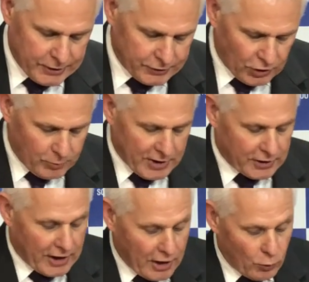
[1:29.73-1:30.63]
no
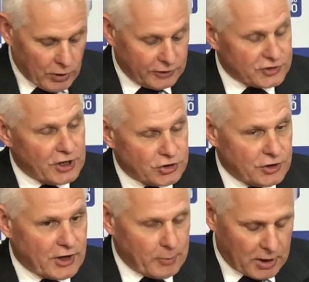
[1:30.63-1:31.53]
matter how
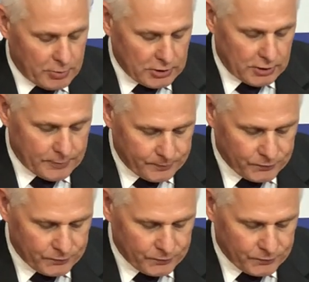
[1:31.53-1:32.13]
well-intentioned they may be.